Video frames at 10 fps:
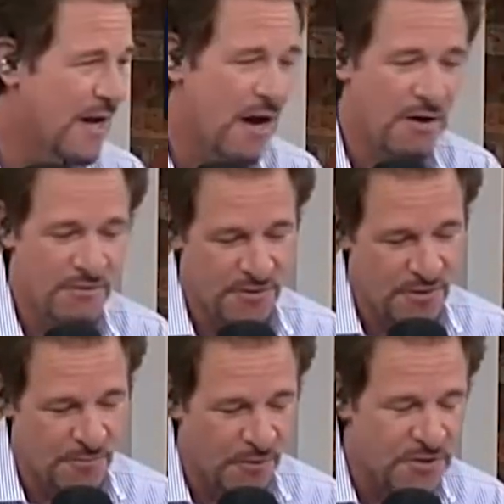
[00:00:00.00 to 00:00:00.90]
now
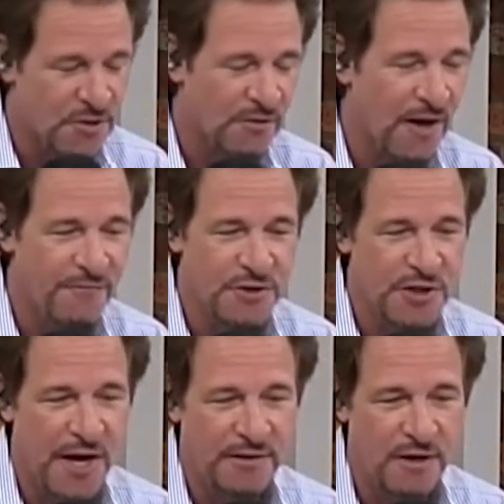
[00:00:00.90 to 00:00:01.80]
your personal life is
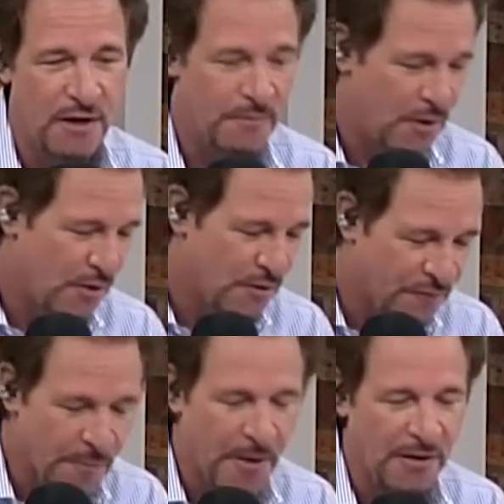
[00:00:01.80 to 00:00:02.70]
jacked up. Your
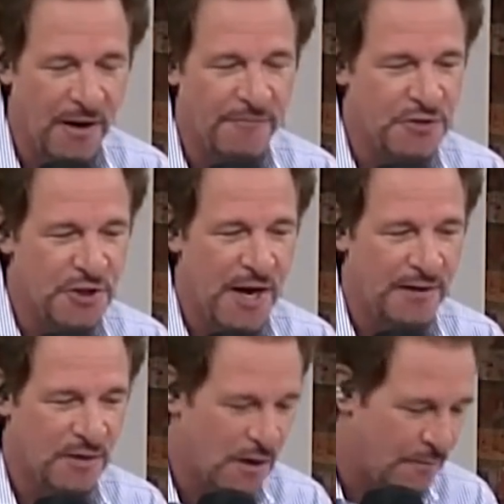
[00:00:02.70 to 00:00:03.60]
football life is
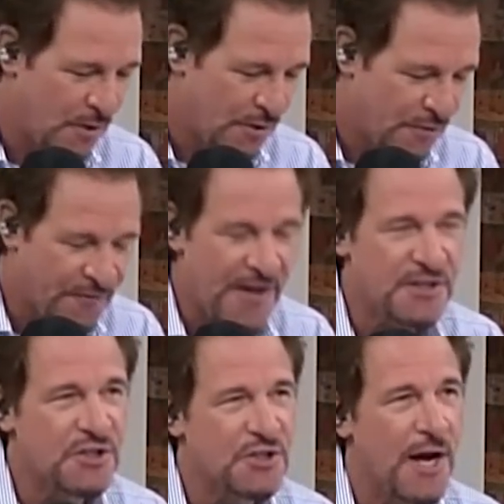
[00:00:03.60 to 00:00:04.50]
jacked up. Your
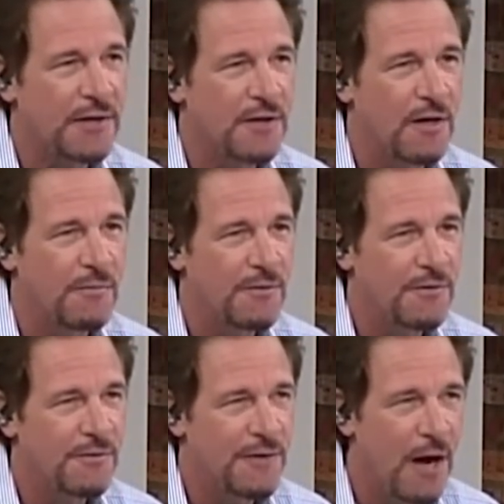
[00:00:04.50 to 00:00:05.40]
face is jacked up.
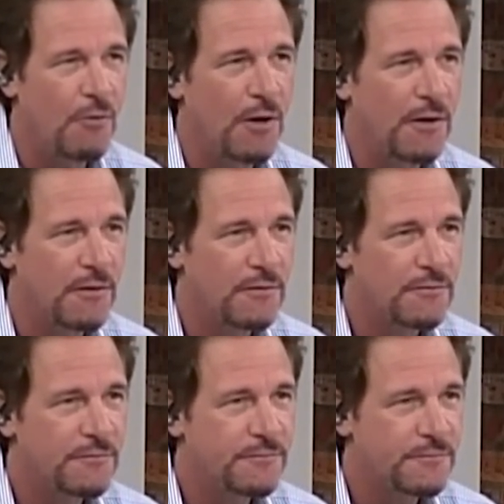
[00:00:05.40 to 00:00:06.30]
Now what?
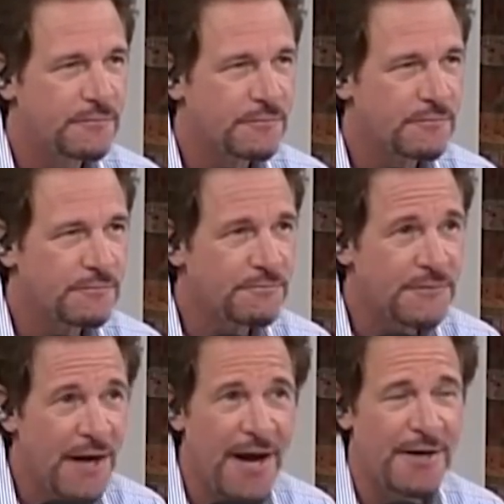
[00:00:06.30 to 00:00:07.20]

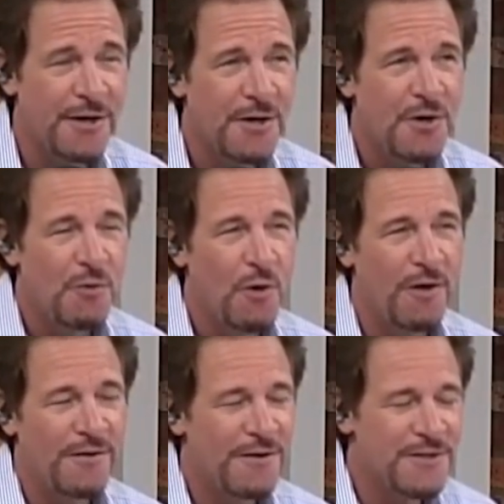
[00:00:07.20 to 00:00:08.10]
And, well,
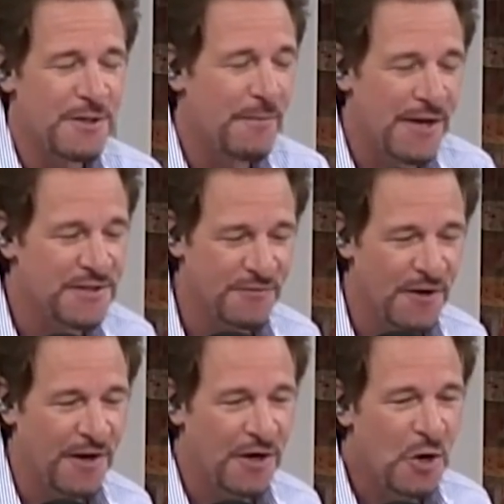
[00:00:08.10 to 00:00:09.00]
here's the amazing
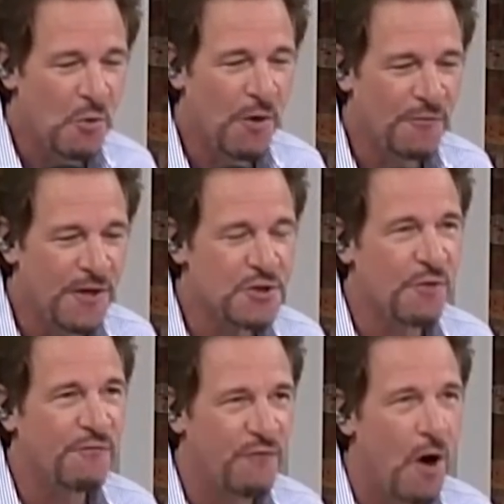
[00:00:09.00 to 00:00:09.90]
thing. While things
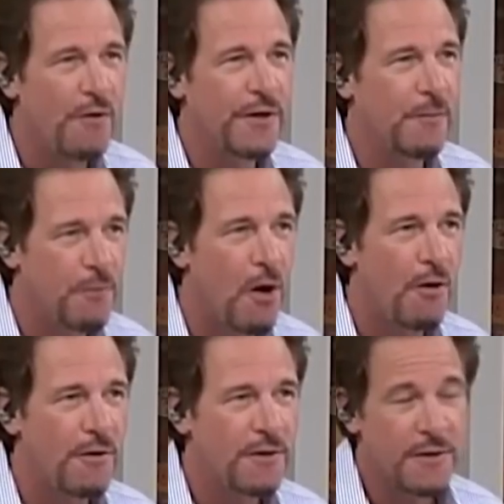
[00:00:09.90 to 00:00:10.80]
are falling
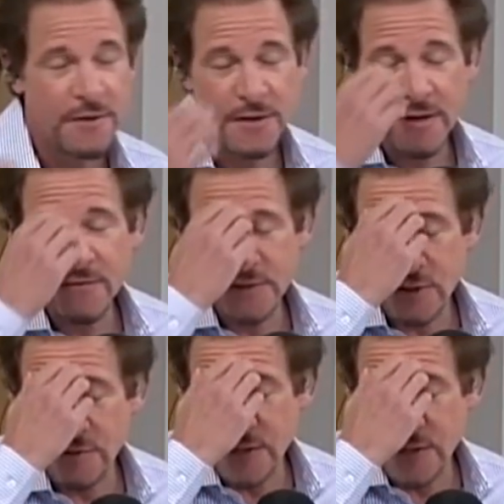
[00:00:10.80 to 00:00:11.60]
apart in the two